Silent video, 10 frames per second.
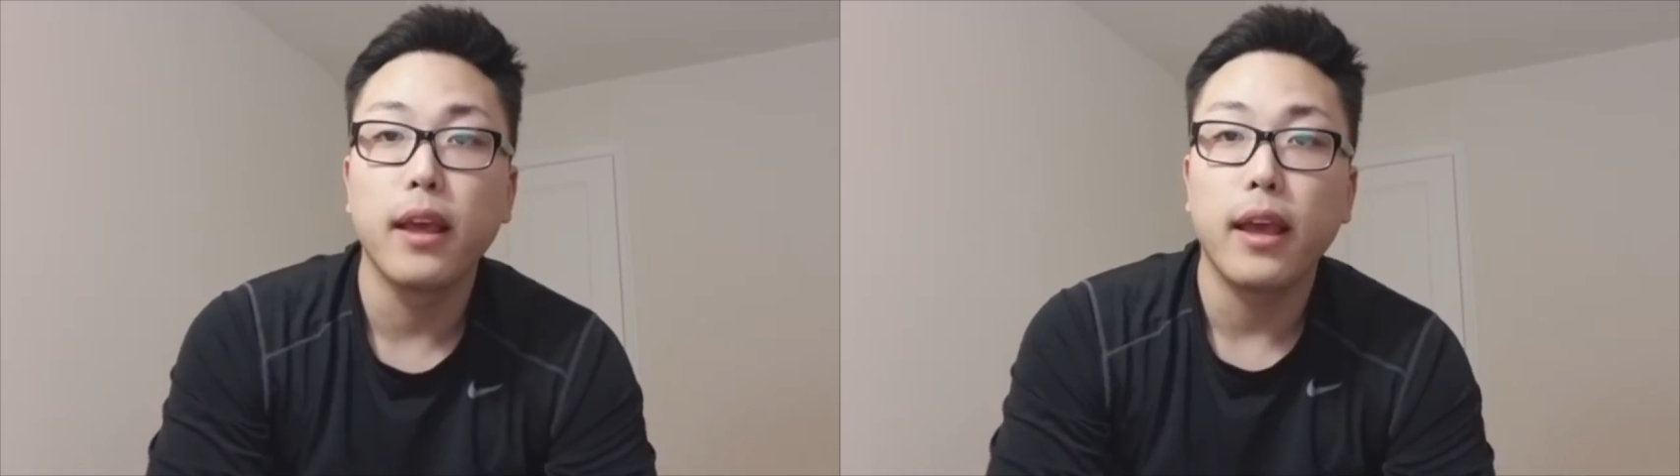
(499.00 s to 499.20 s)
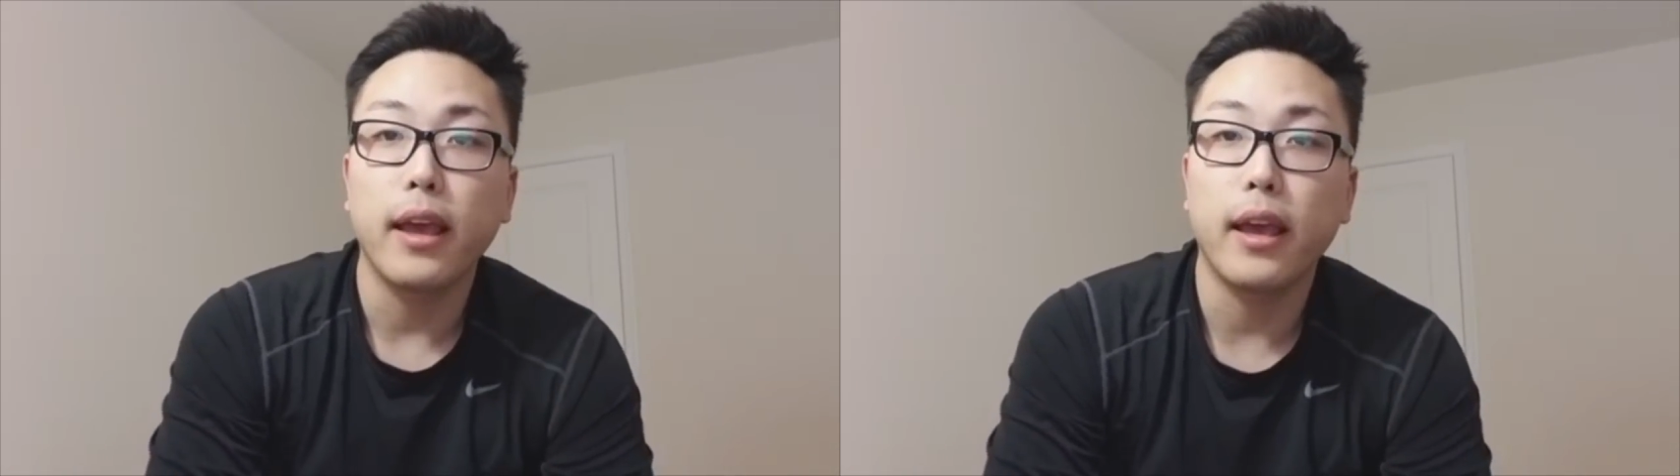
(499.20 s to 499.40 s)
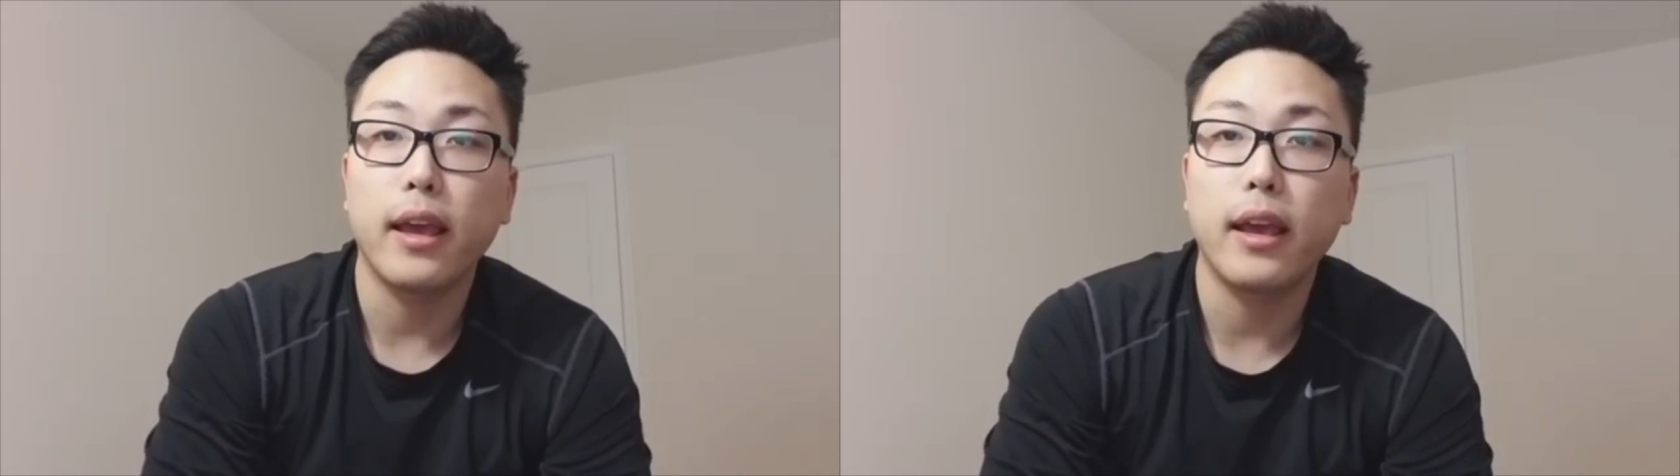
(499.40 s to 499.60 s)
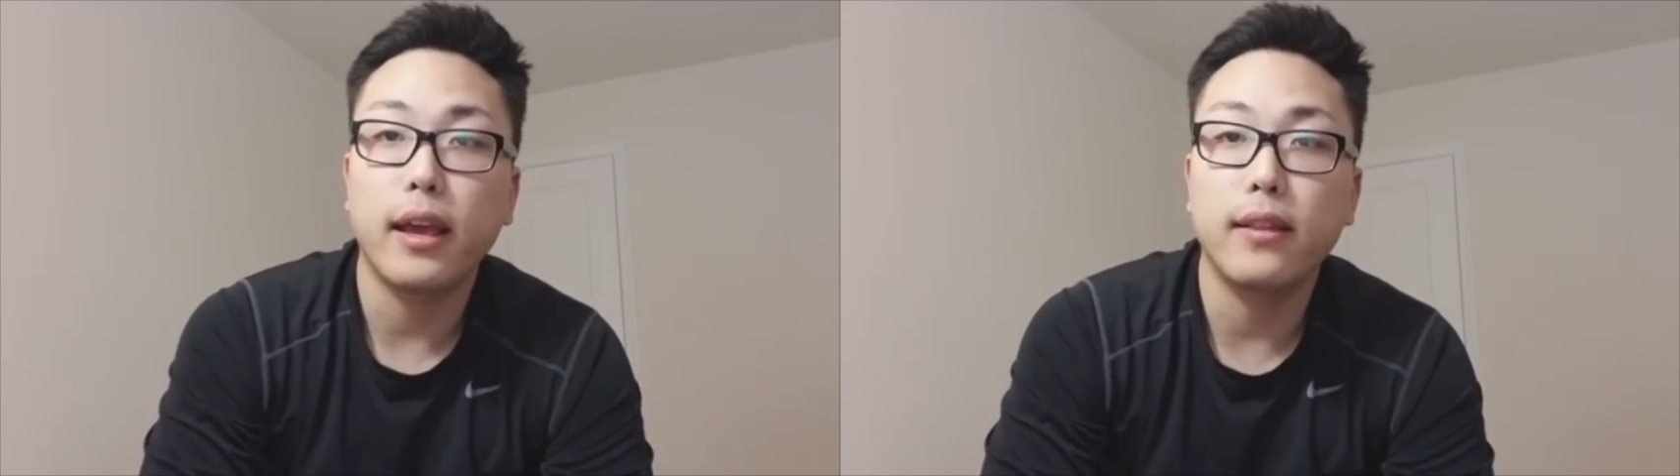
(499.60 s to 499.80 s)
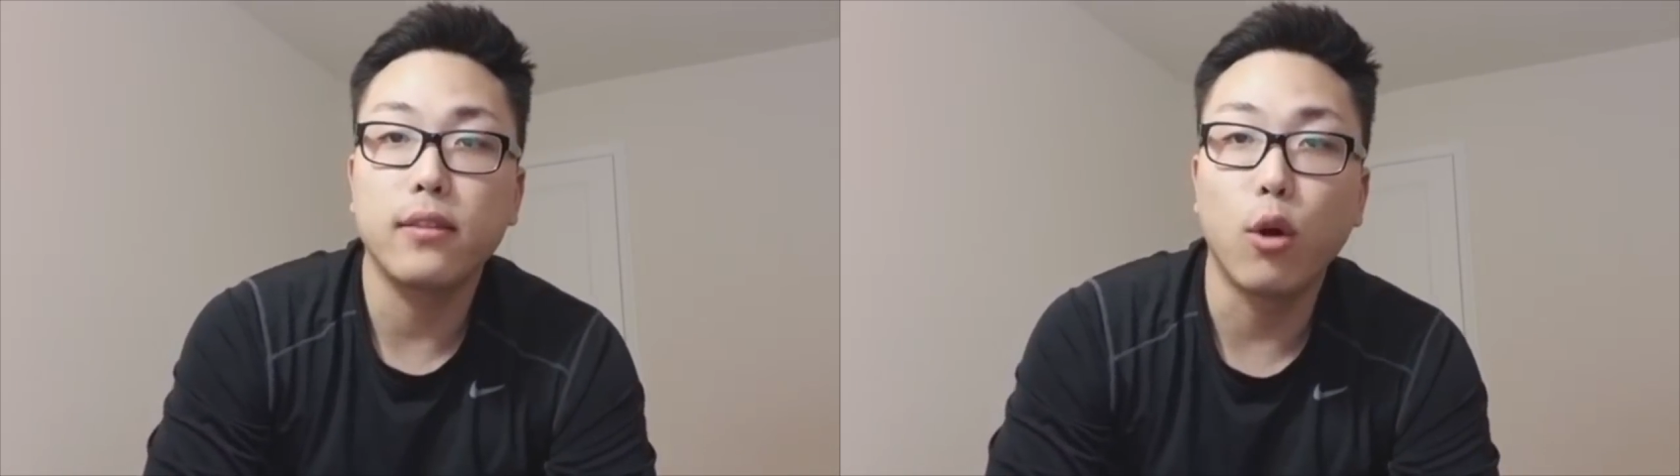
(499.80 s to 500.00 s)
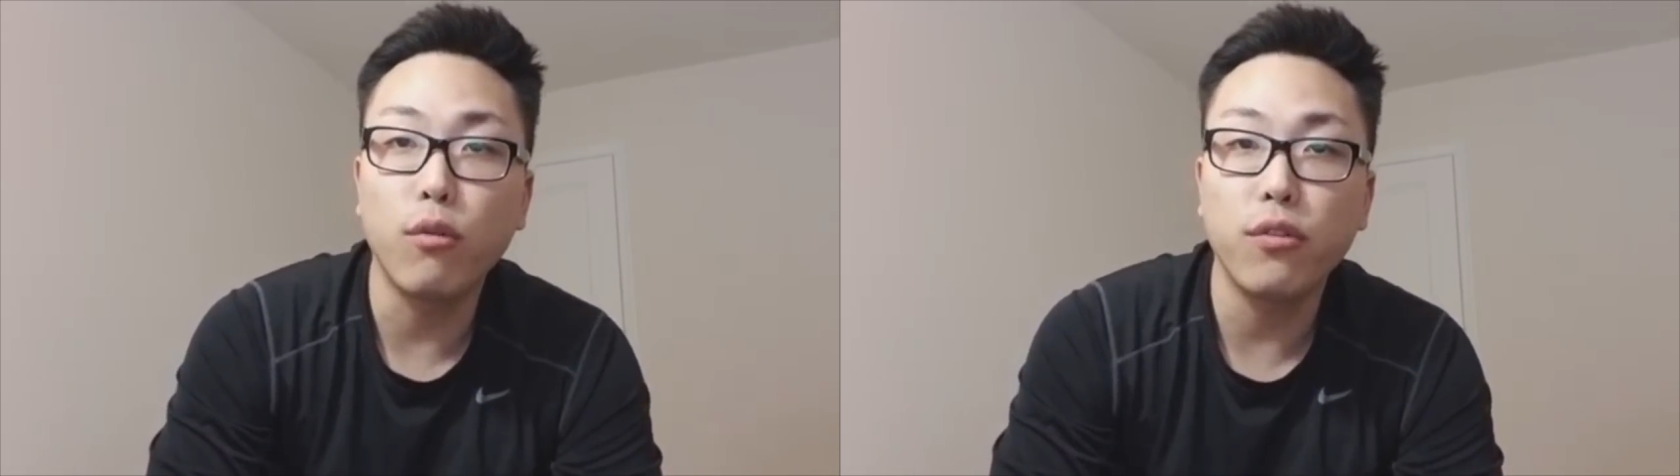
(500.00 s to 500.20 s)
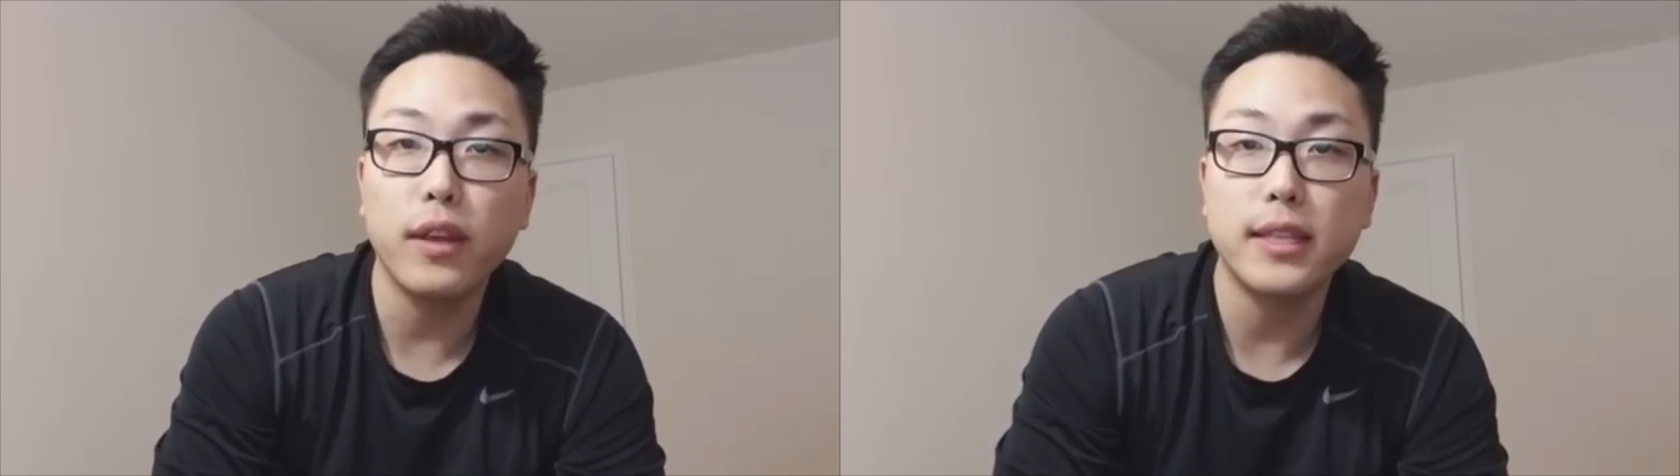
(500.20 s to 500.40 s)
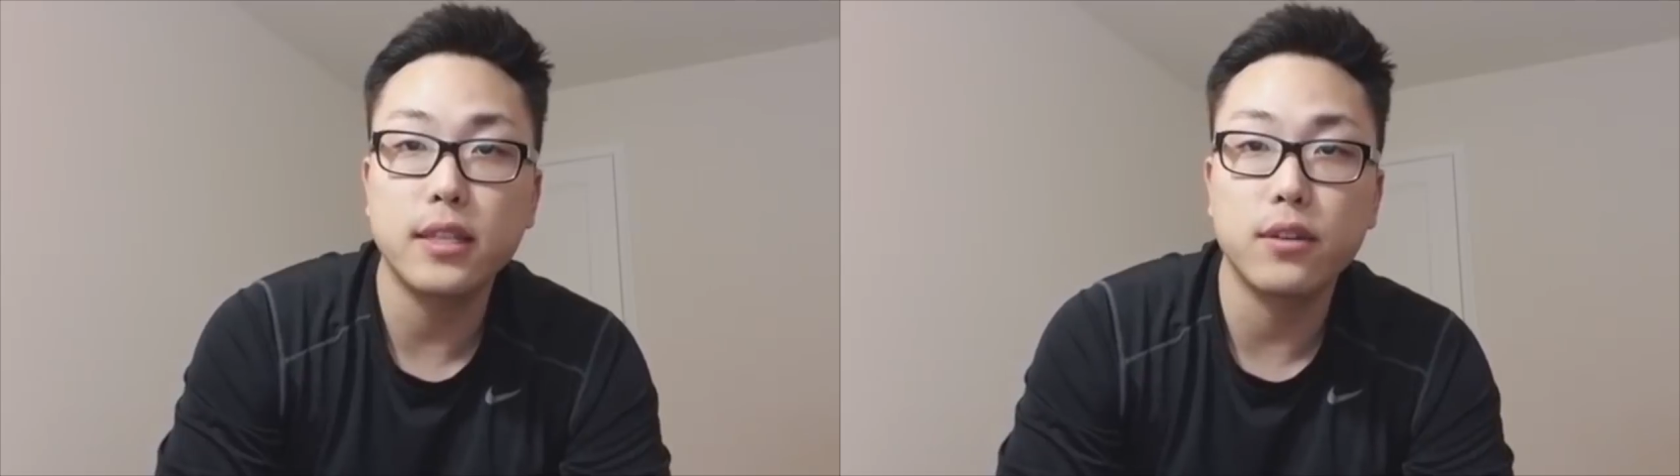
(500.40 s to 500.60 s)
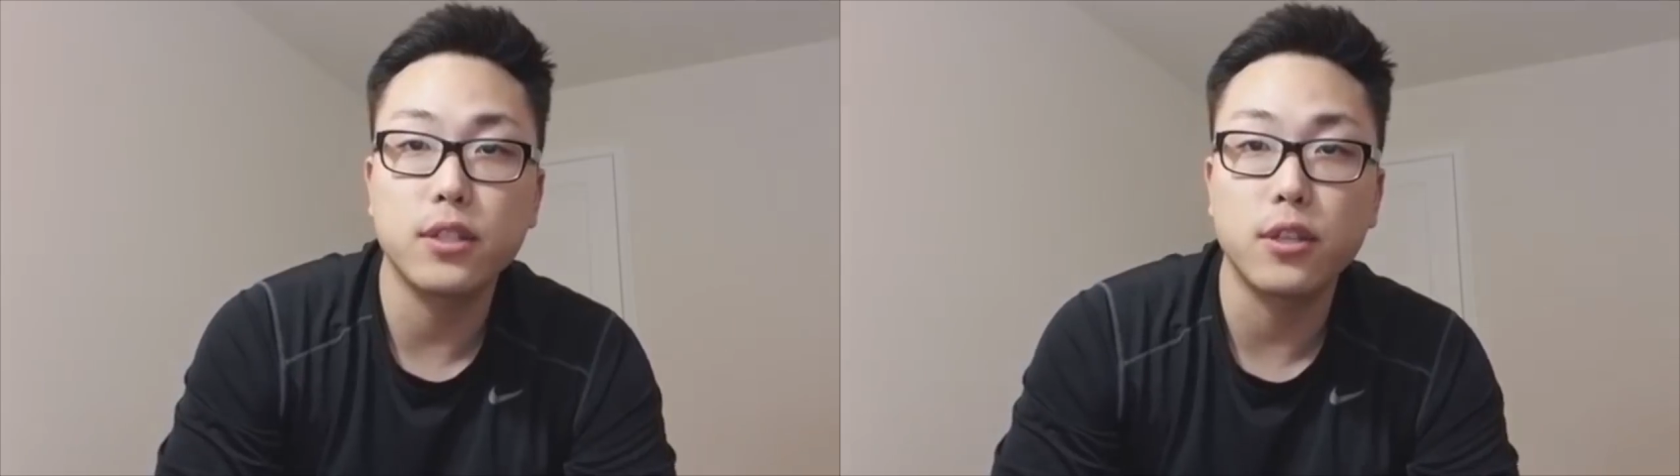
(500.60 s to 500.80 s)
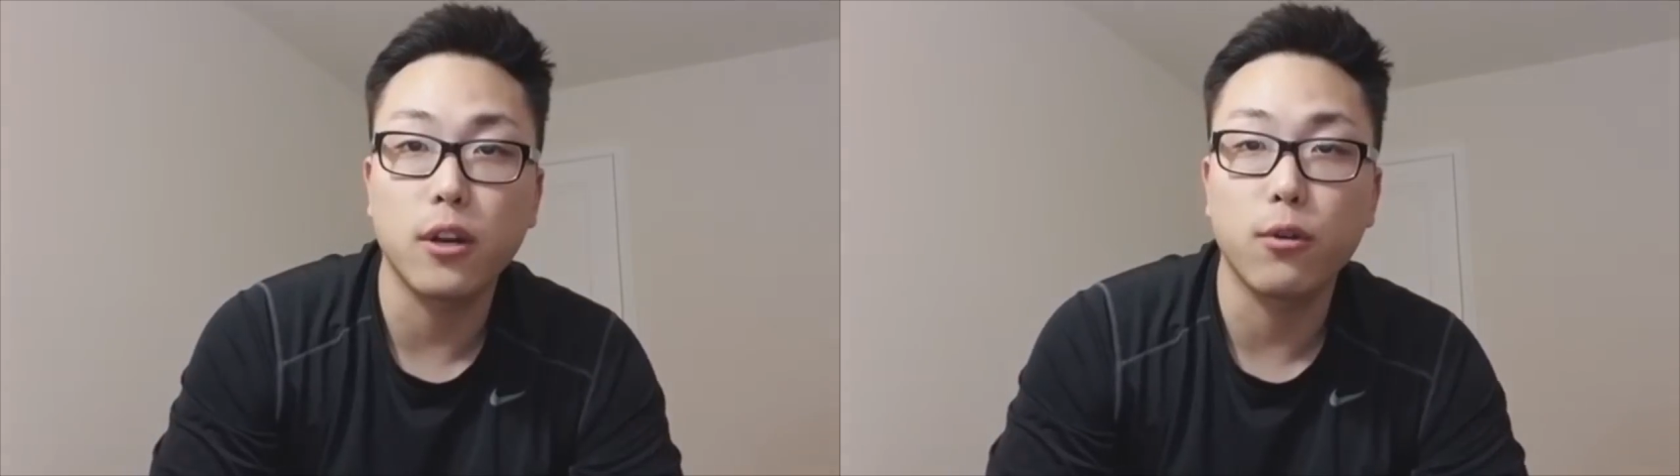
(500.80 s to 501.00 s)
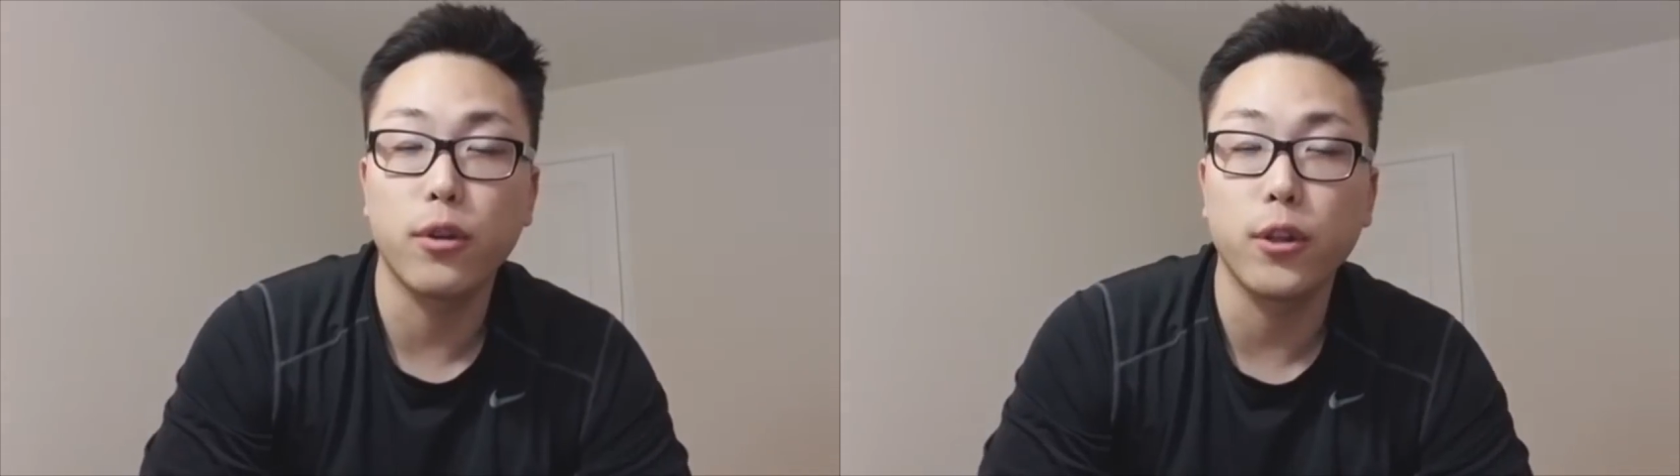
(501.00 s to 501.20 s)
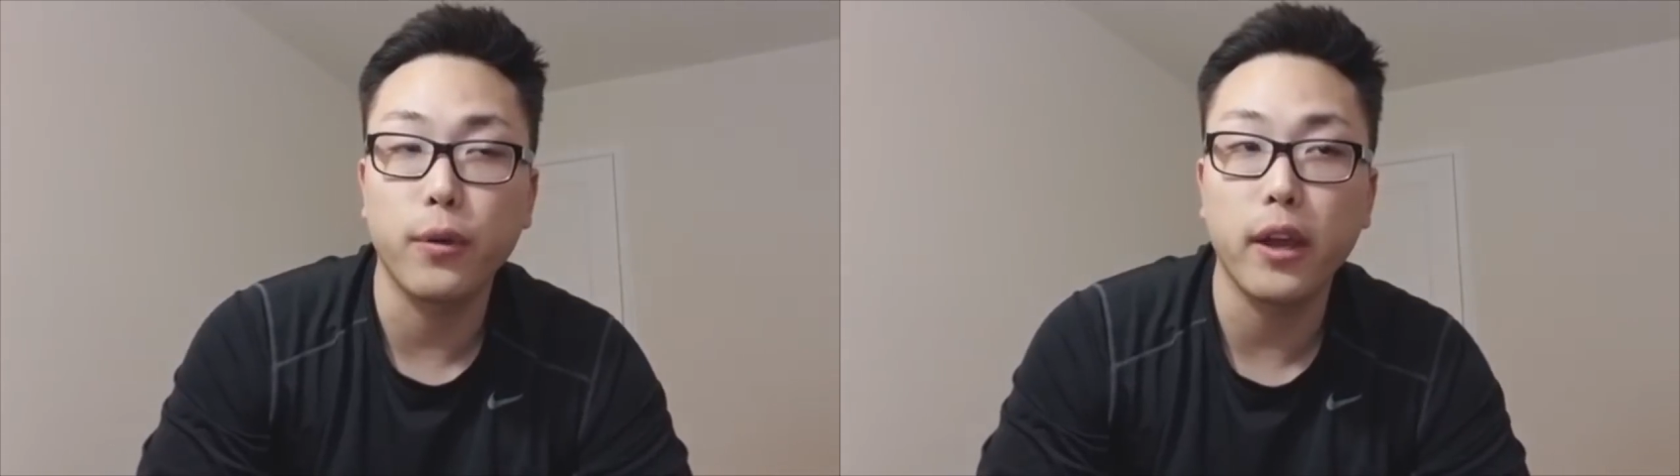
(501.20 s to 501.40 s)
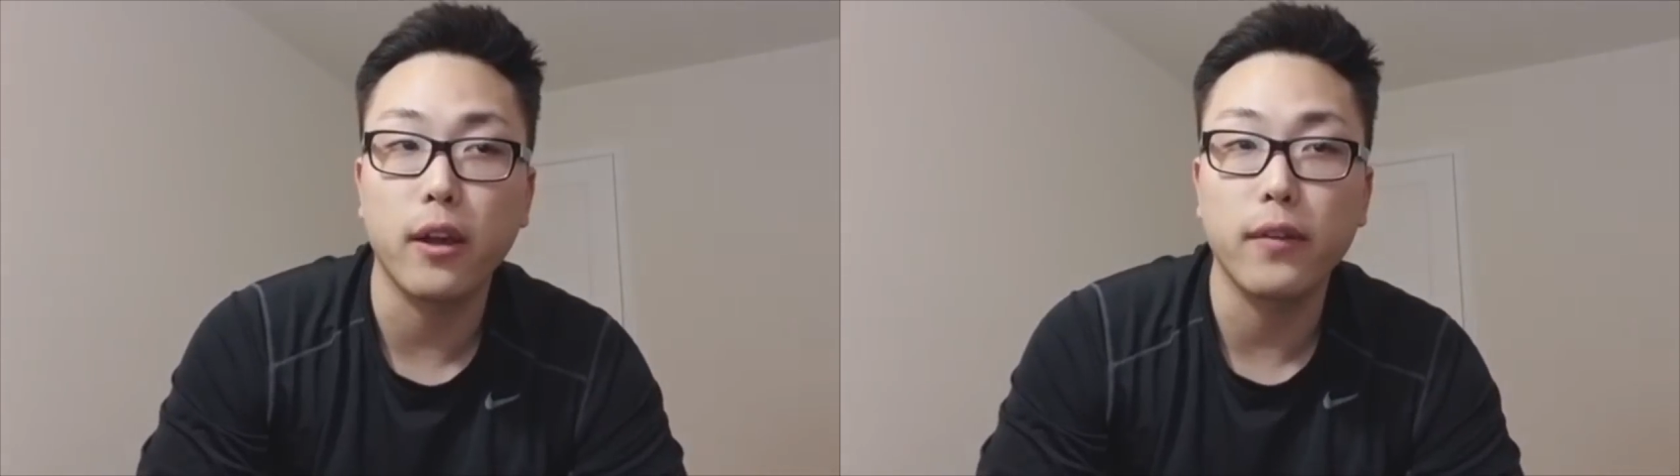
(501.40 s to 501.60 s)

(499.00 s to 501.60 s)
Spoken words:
And hopefully it's going to start growing new hair.